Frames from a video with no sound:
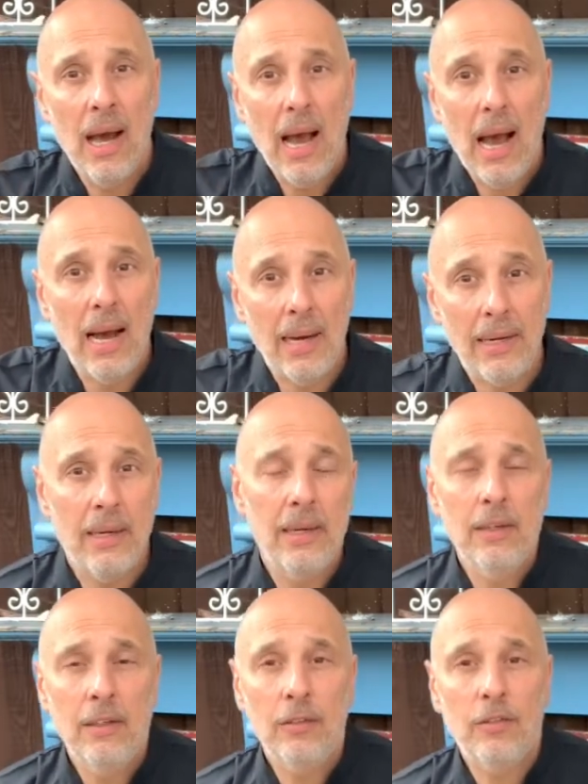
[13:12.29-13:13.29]
add
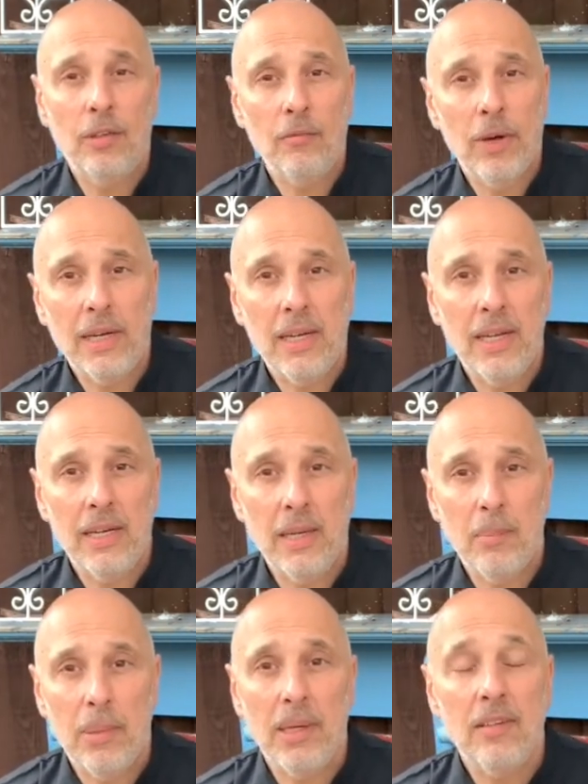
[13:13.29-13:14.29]
some red kidney
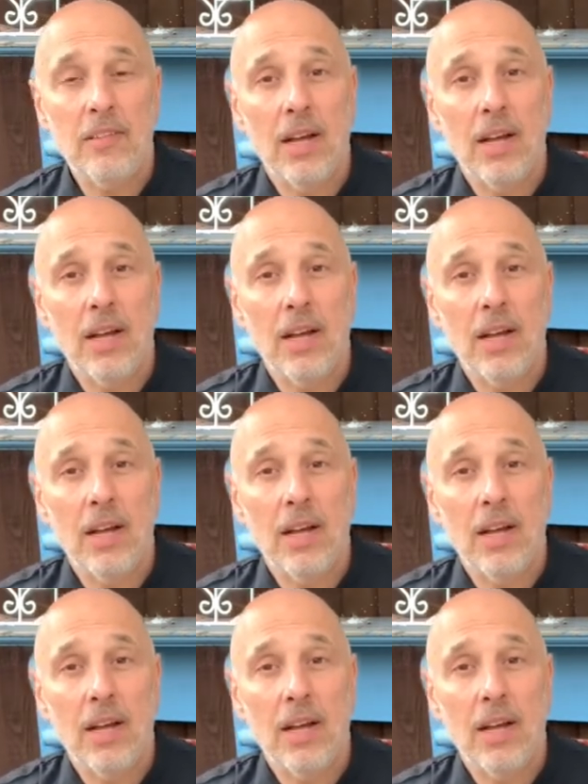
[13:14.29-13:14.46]
beans